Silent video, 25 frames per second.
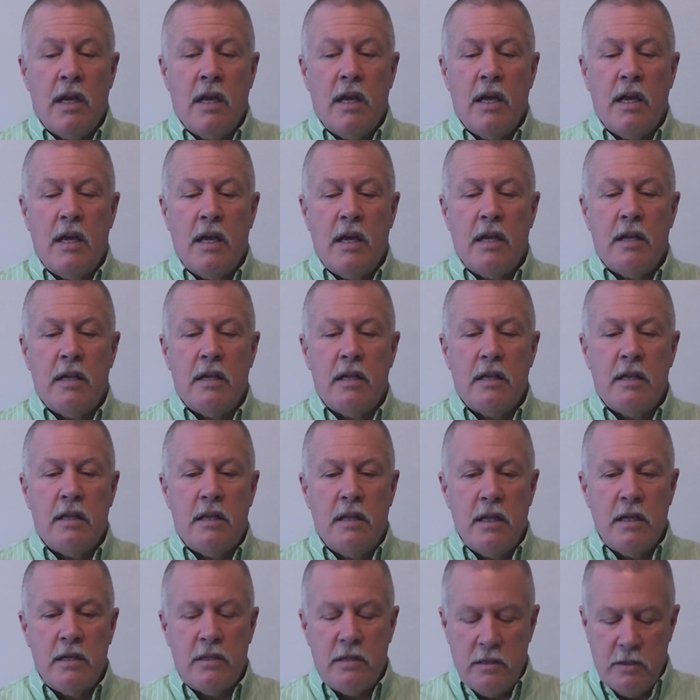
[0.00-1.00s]
And
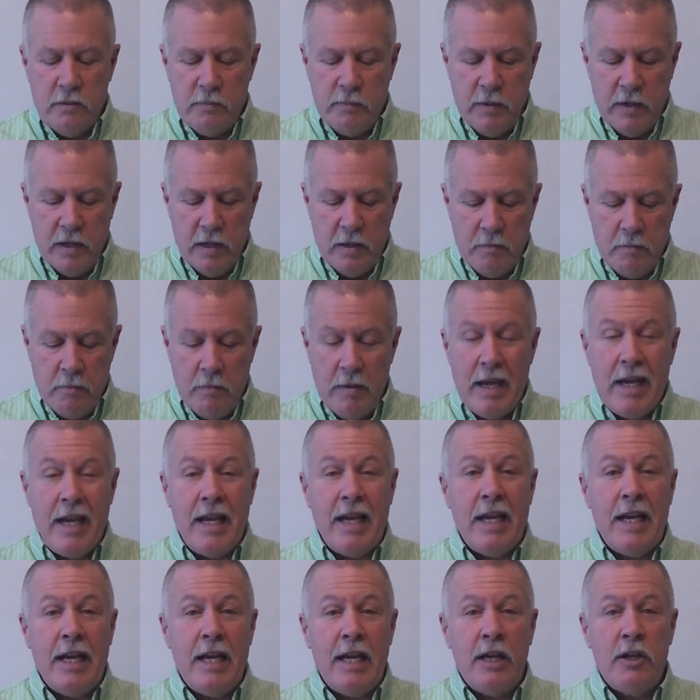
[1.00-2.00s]
this has been a
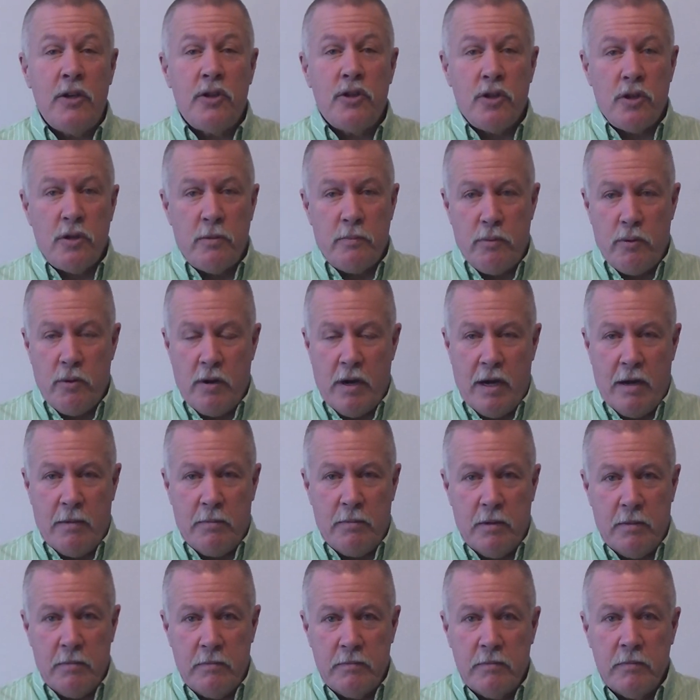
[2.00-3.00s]
major
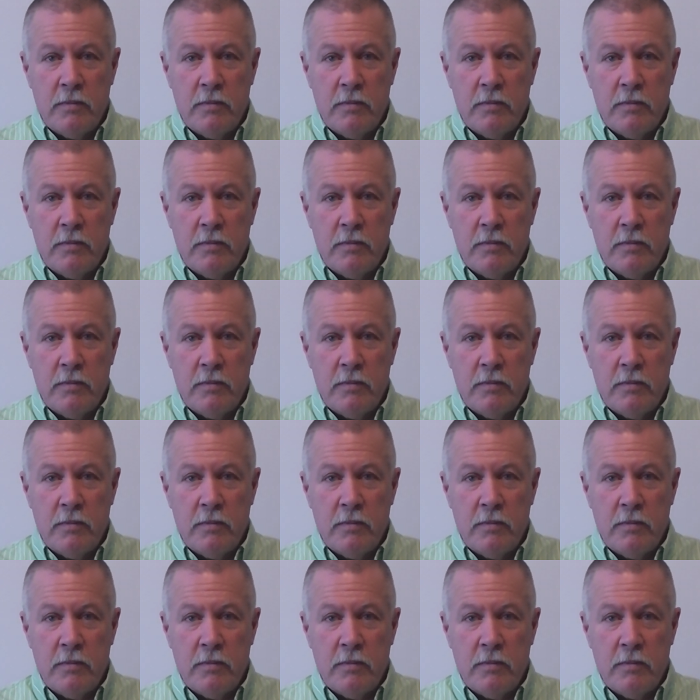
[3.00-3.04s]
problem.